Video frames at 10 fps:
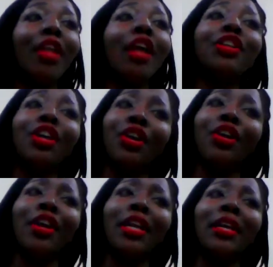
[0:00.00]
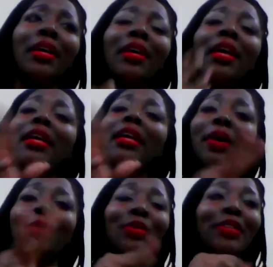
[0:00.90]
your girl here is
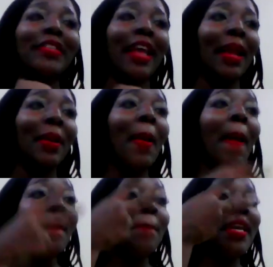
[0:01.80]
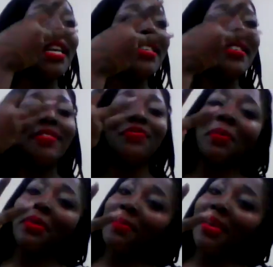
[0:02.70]
gonna do the same. Peace
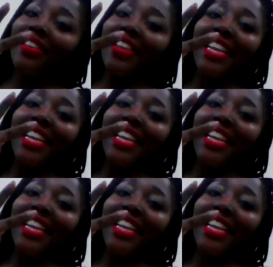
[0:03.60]
from the Middle